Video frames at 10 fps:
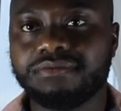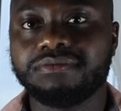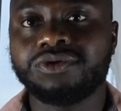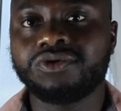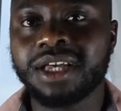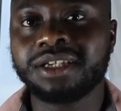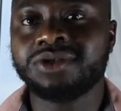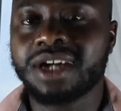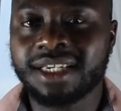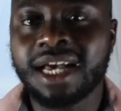
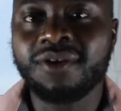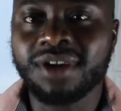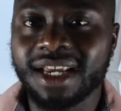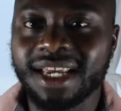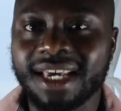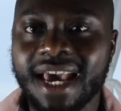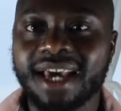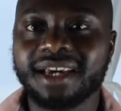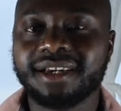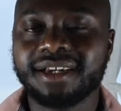strategize how you're going to
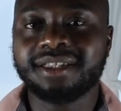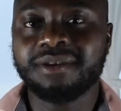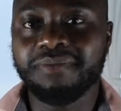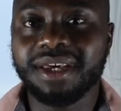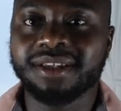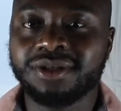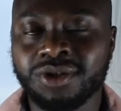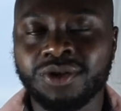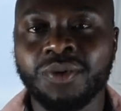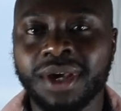get the means
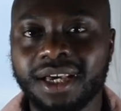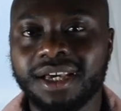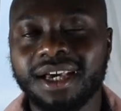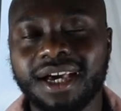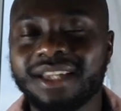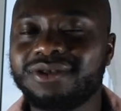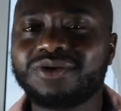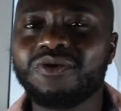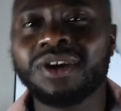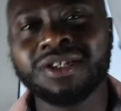to do it. And
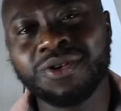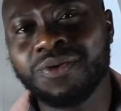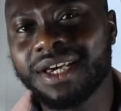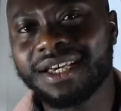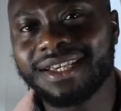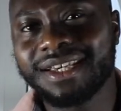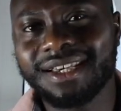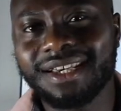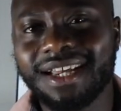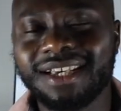just go and do it.
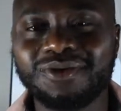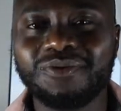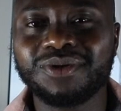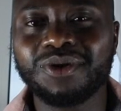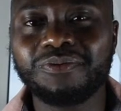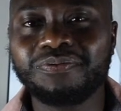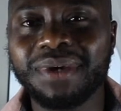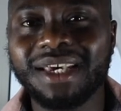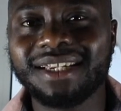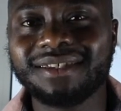Like, stop
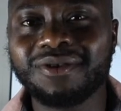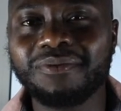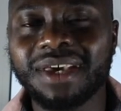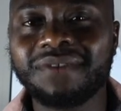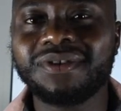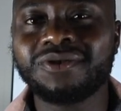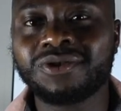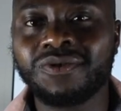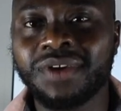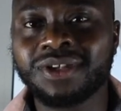giving
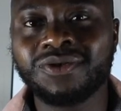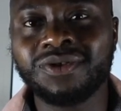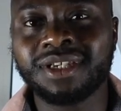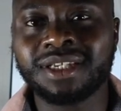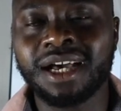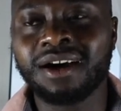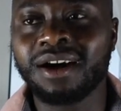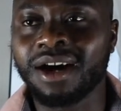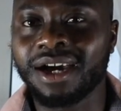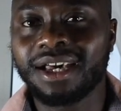yourself excuses
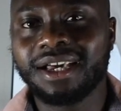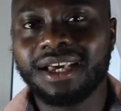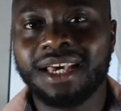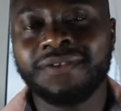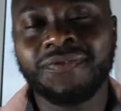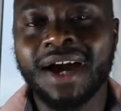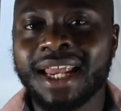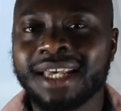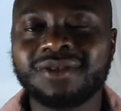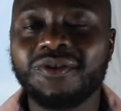like, it's
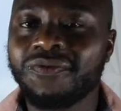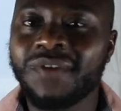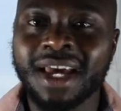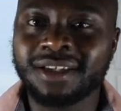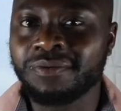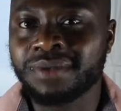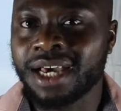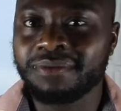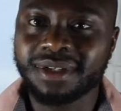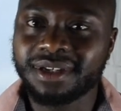fine. It's not fine
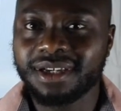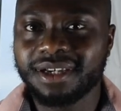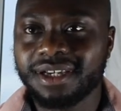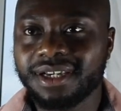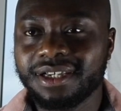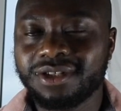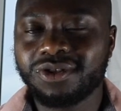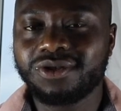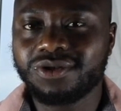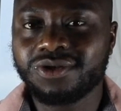sometimes.
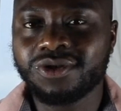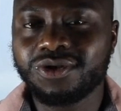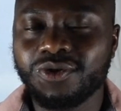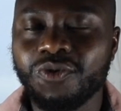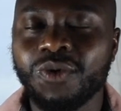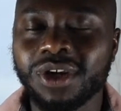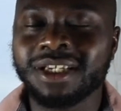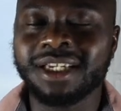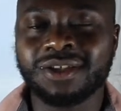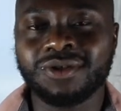Just do what
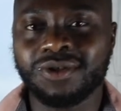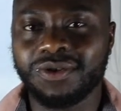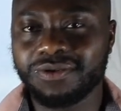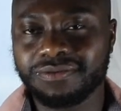you need to do.